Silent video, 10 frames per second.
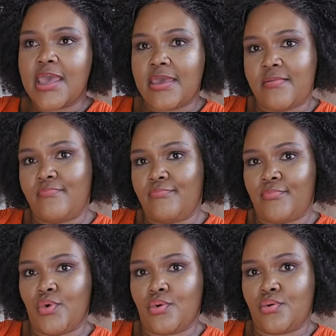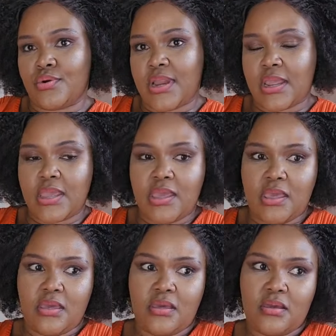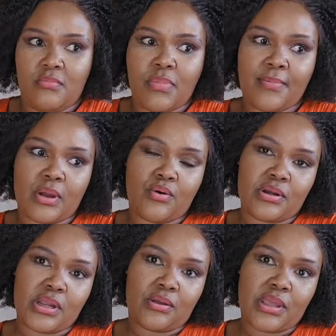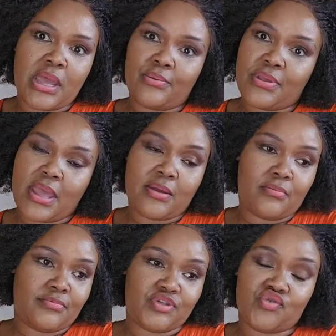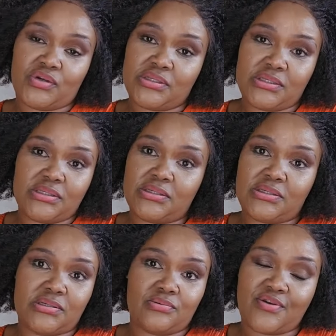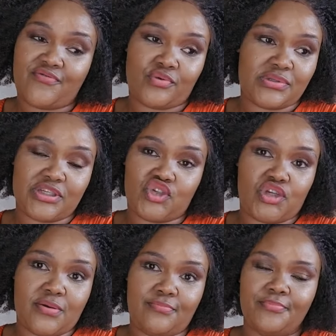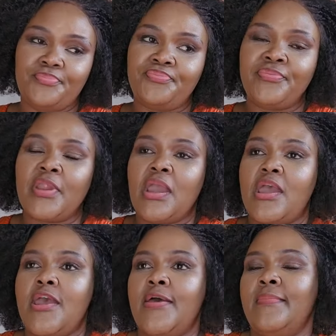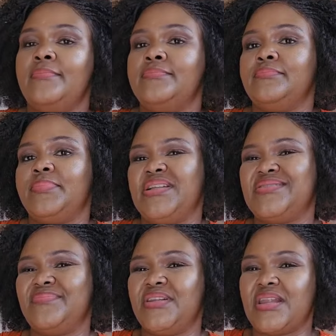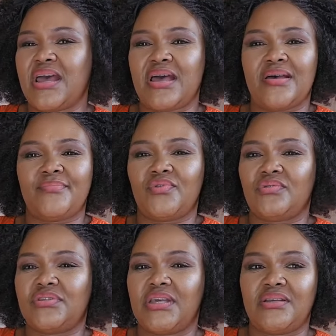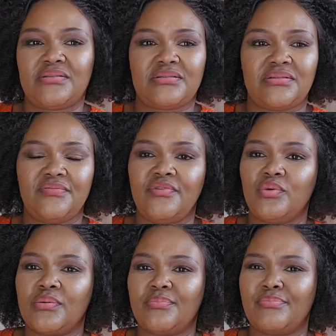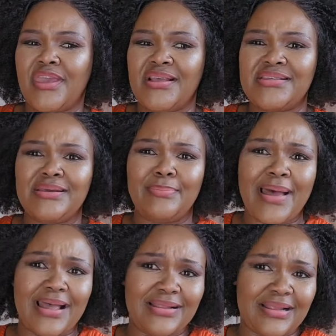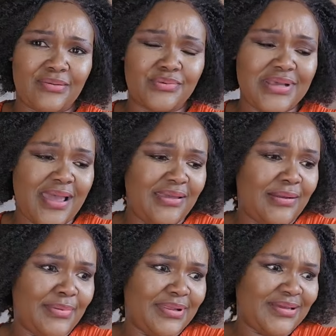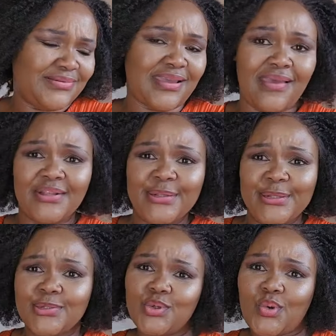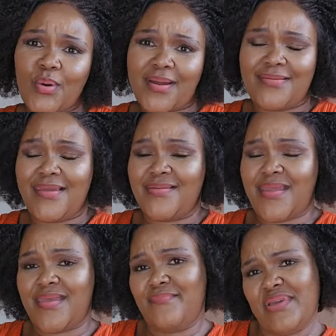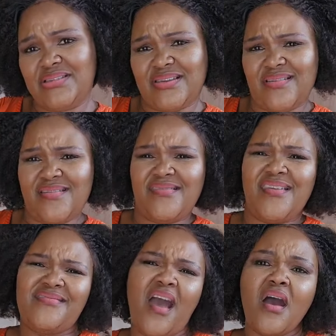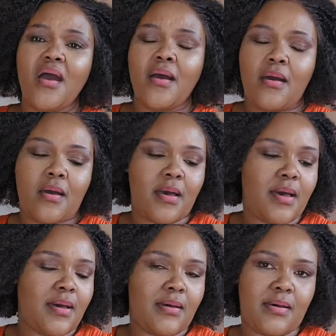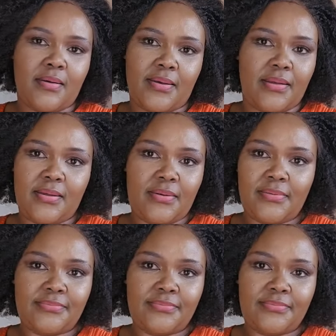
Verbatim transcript: um Okunda ke baba khona yeah we are, stresses it we are forced to shame um but mina I, i'm not that even ukukhetha impahla ukuthi hayi namhlanje sigqoka lena imesha nalena ah, ah ah ah